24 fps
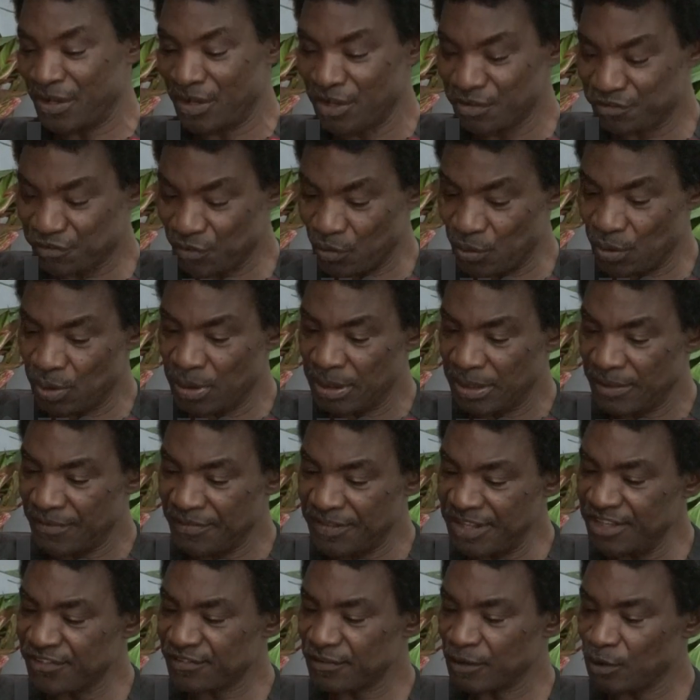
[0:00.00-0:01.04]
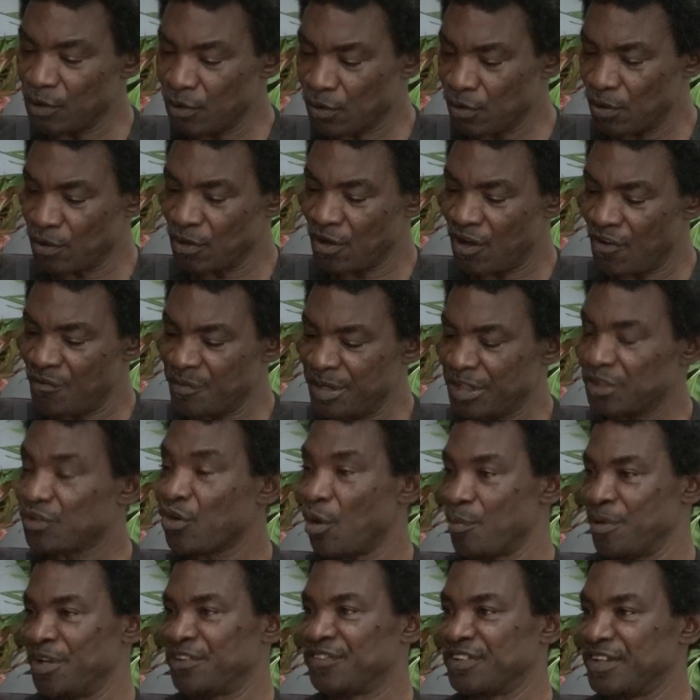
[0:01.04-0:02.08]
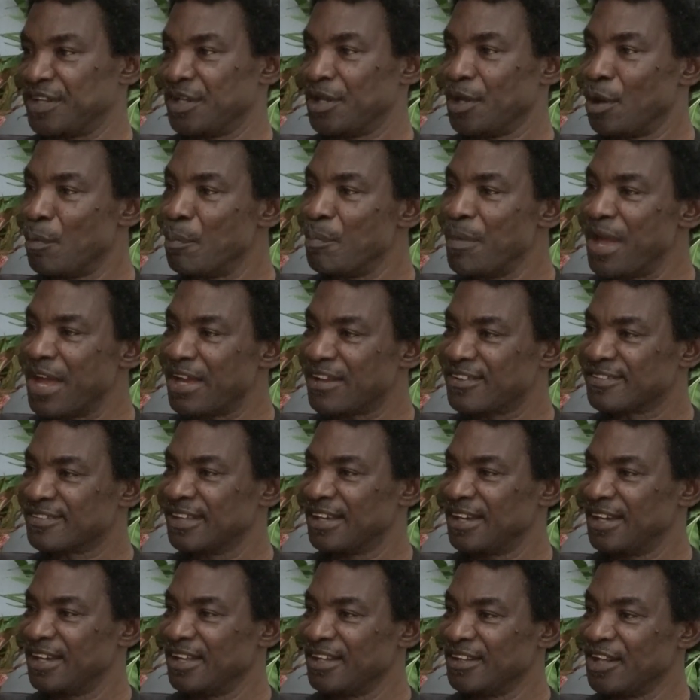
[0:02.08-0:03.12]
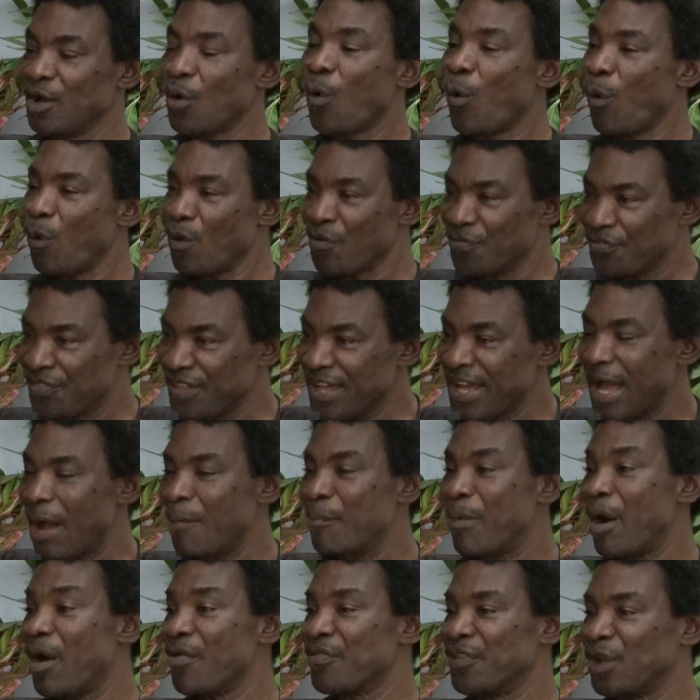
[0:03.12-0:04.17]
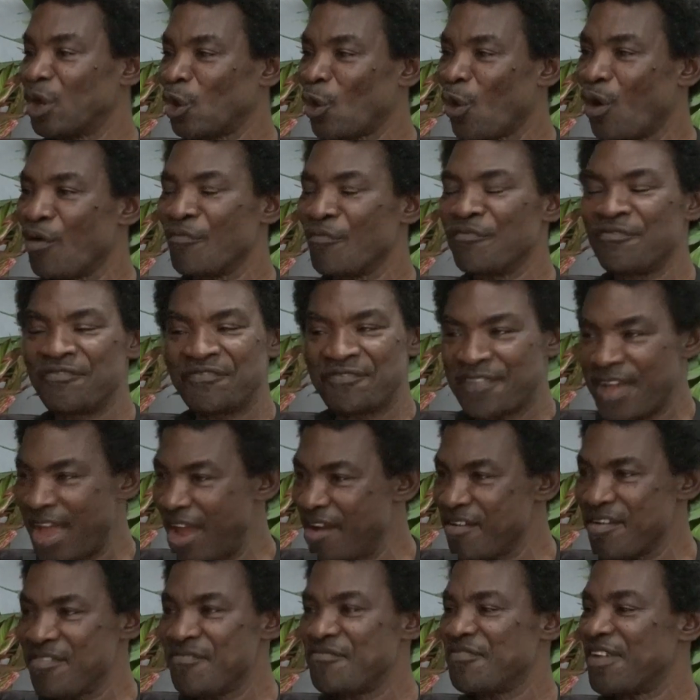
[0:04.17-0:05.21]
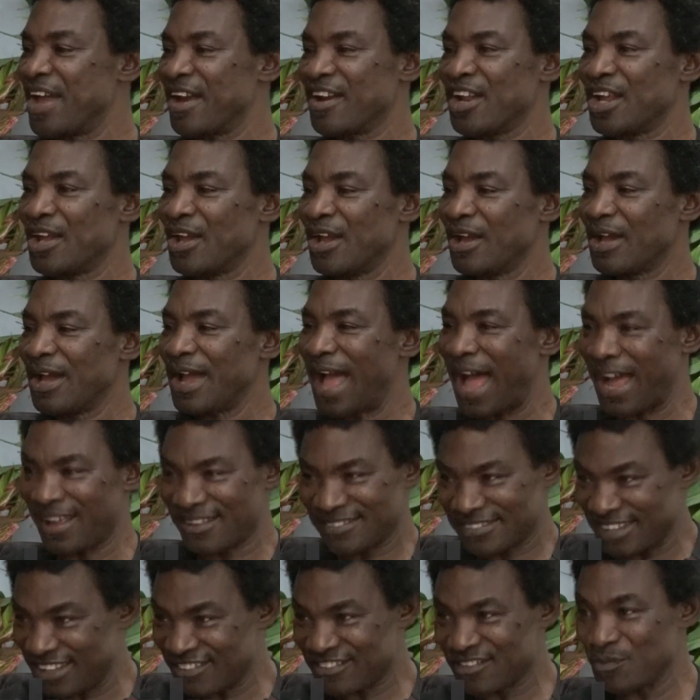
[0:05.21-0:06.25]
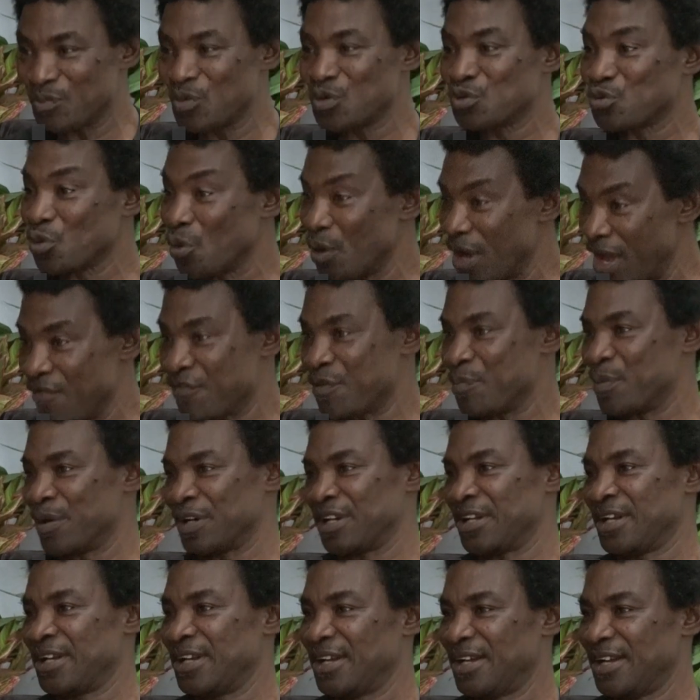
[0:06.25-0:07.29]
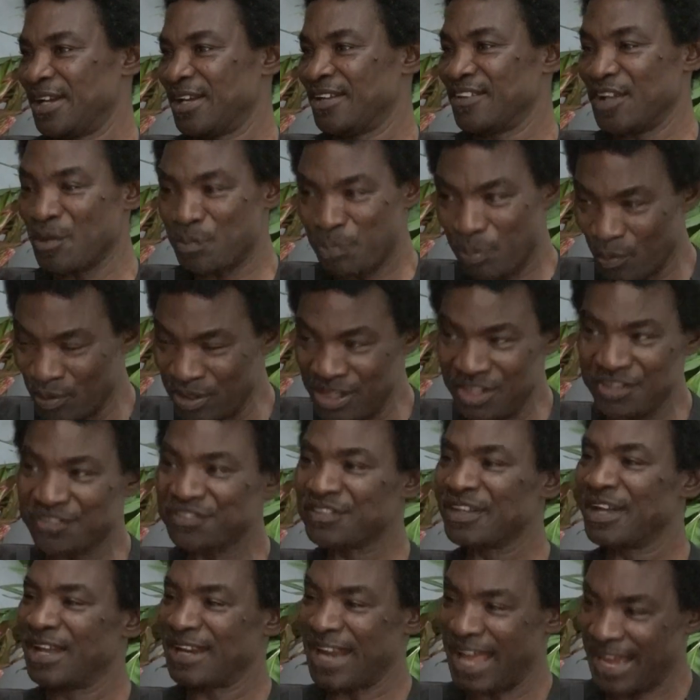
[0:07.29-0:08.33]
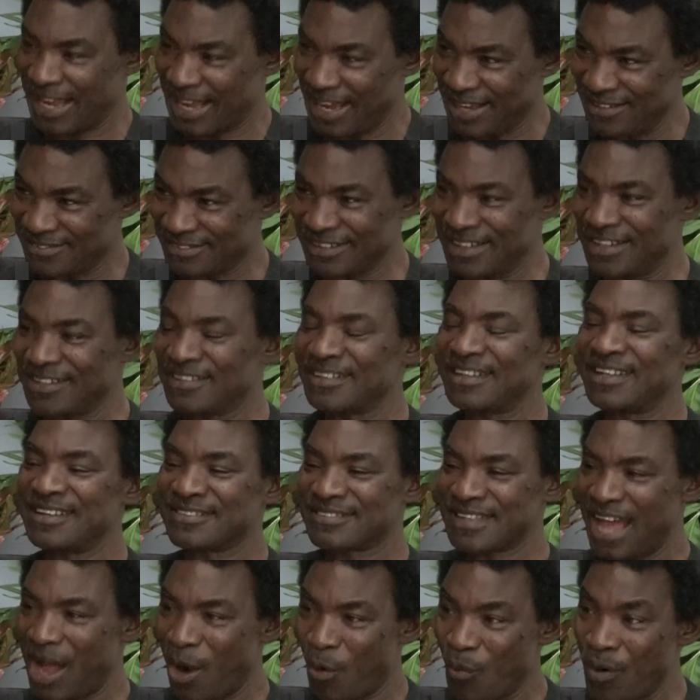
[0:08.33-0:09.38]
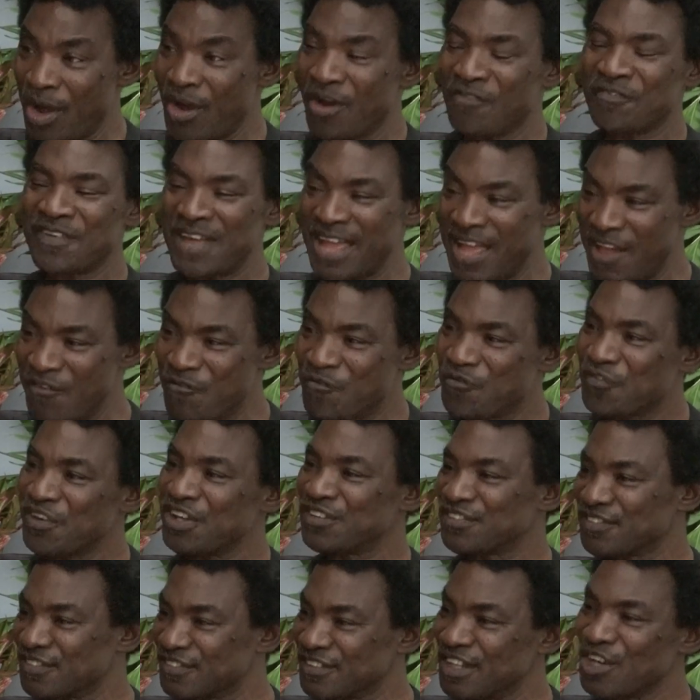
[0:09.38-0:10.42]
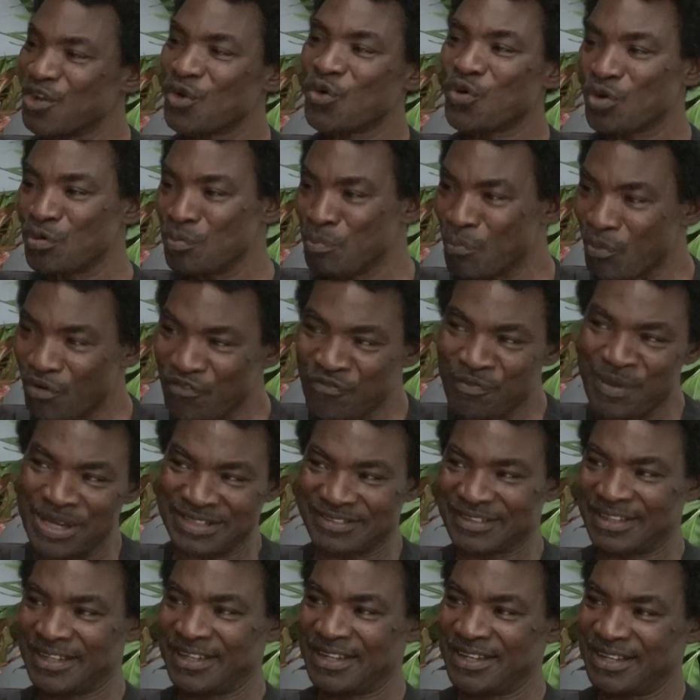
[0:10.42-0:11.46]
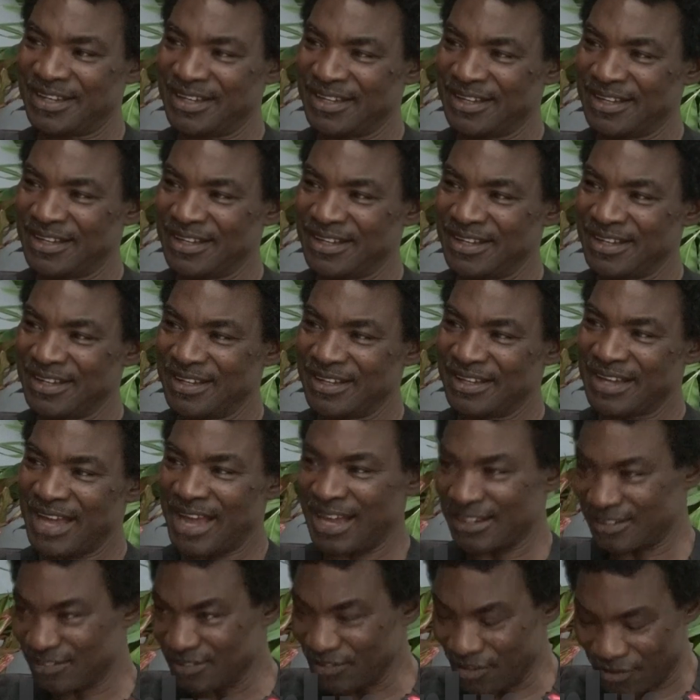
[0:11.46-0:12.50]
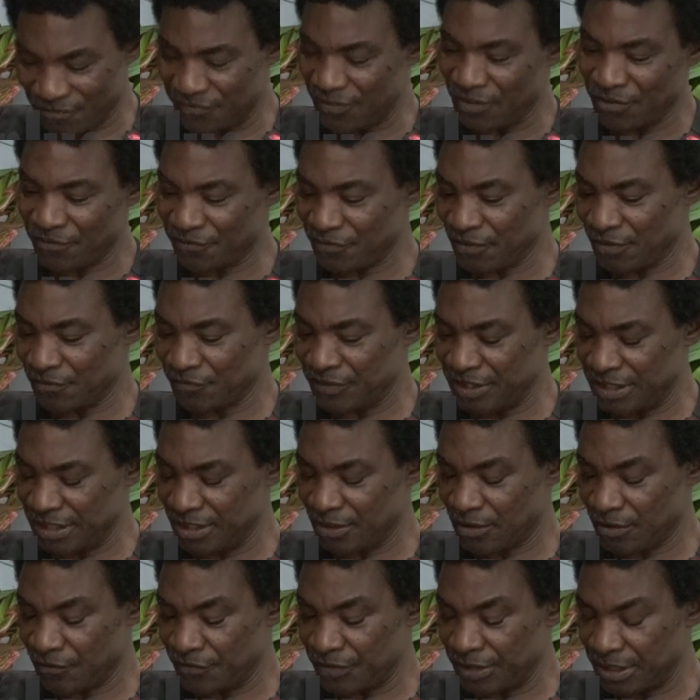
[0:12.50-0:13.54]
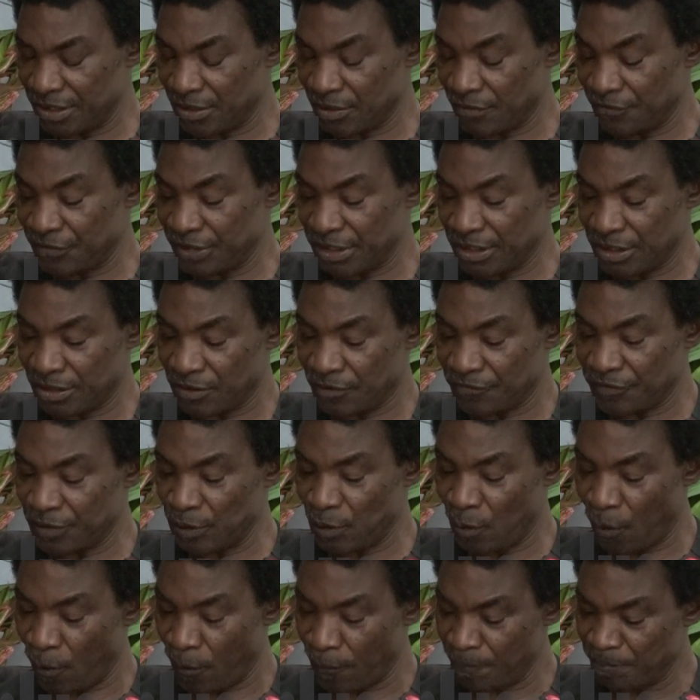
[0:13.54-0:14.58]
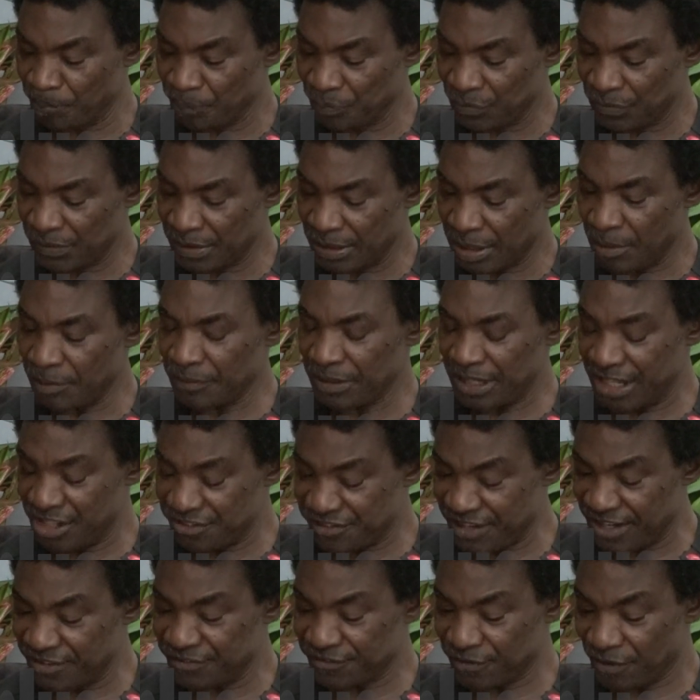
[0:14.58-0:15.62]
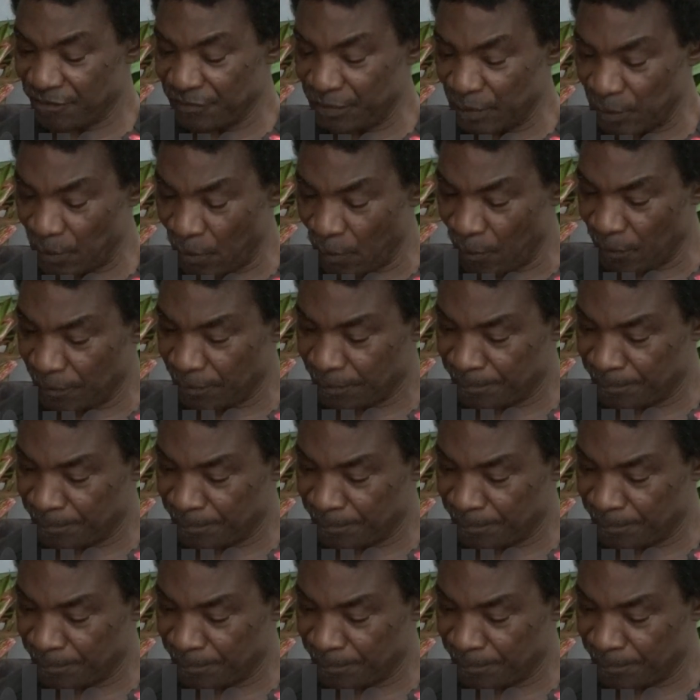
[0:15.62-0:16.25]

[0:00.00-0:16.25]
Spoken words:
So this local government committee makes the whole thing about the law very, very accessible to everybody. The police, like I said, is aware of every single movement of the law, agents of the law.